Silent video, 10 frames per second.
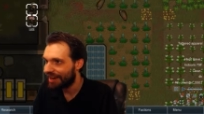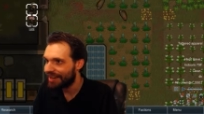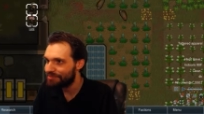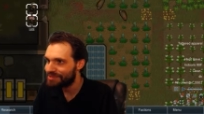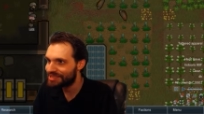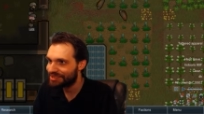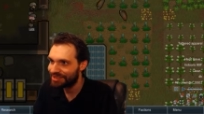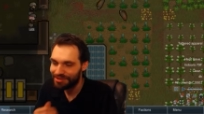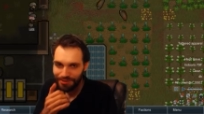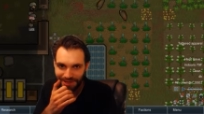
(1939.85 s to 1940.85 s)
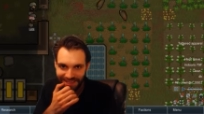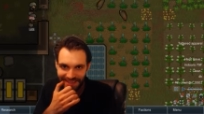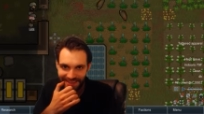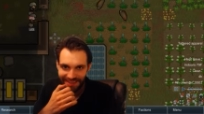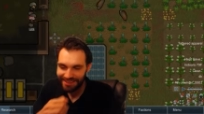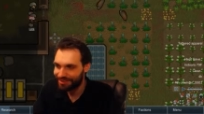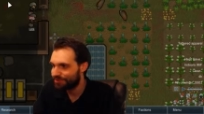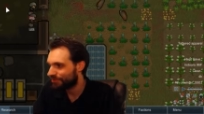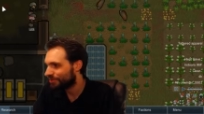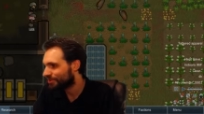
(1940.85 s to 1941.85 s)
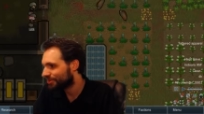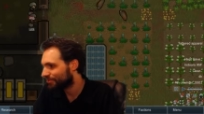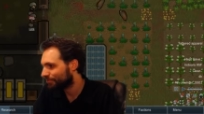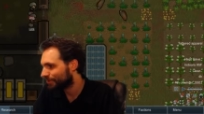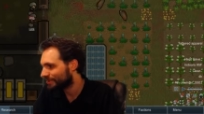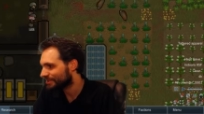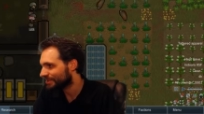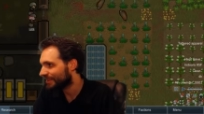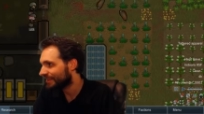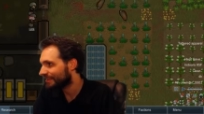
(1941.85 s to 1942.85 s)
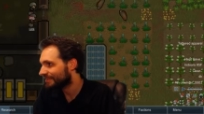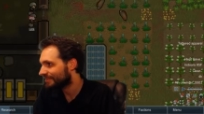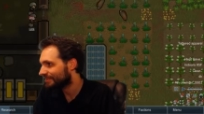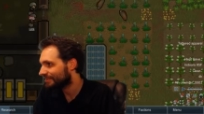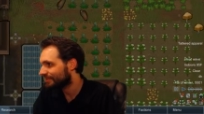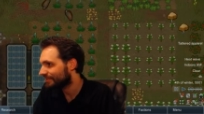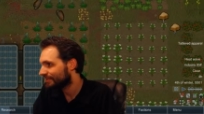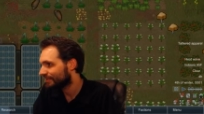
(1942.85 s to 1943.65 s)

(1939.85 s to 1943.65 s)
I'm still annoyed he, like, one-shot this dude.